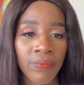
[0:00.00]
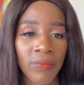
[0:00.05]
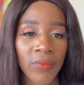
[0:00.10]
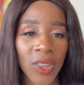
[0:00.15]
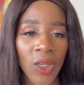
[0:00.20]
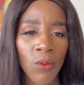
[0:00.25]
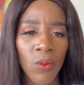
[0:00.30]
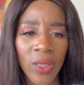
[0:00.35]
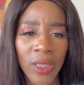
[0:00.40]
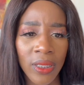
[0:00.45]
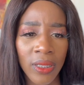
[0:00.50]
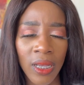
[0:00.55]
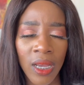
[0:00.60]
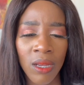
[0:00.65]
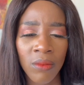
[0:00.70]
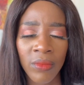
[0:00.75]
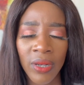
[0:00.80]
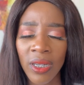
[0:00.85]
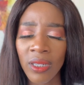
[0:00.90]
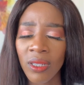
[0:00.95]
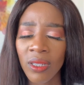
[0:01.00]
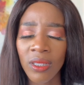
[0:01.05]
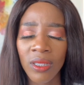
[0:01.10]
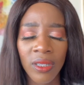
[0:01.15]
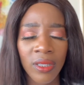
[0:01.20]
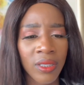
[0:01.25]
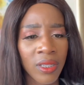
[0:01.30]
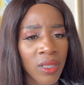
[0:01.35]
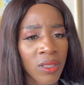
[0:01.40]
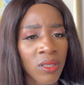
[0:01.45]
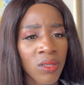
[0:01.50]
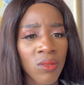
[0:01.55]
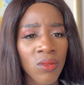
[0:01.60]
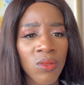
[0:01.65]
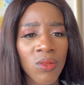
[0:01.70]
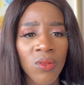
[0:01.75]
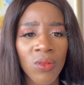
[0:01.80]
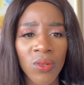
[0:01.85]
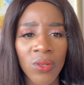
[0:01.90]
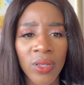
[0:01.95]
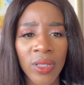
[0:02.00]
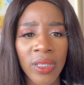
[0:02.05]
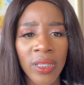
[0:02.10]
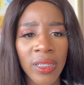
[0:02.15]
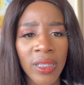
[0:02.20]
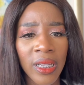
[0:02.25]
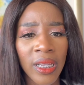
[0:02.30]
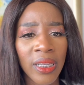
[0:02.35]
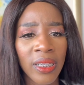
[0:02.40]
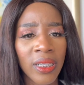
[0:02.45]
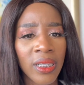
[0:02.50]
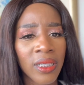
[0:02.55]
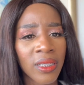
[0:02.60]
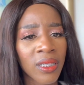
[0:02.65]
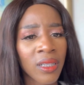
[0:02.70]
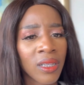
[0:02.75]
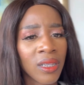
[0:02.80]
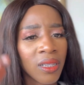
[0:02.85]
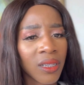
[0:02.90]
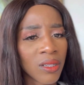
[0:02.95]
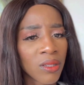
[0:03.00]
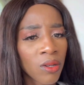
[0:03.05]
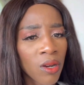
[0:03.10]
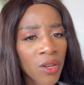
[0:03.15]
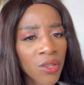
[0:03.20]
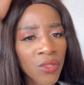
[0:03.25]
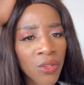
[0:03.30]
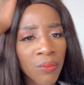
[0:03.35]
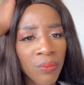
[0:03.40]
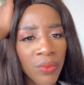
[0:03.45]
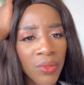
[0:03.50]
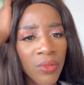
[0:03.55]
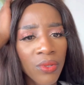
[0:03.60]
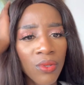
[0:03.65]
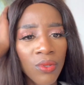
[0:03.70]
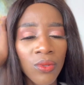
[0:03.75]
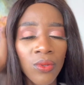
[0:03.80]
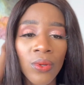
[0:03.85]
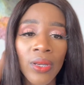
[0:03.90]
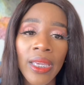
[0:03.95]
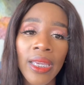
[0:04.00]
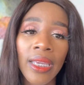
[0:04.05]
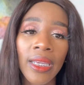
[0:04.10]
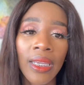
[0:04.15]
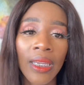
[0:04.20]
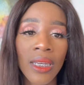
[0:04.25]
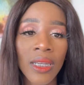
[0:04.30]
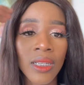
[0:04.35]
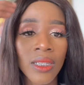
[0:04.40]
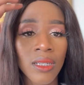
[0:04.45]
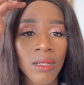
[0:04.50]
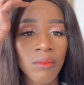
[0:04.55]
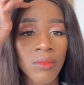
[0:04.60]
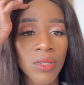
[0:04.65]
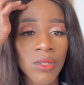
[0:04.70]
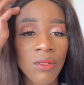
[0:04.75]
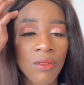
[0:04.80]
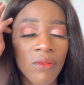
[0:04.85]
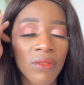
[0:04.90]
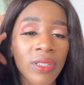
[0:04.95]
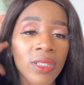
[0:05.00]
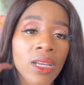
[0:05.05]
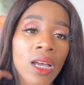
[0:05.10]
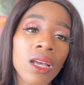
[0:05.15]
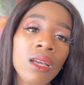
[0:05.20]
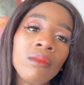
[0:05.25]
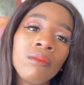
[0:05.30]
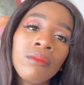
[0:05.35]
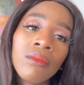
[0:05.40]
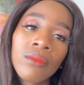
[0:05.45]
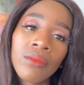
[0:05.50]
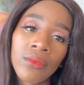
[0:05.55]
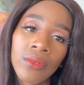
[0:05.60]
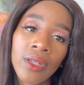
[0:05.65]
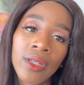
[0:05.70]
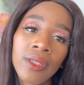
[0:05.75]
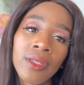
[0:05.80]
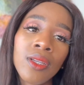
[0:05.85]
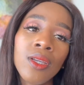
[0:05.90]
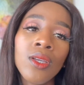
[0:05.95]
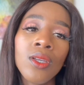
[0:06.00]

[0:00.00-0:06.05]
all the time, right? It doesn't look good, and it contributes to your hair getting damaged over time, right?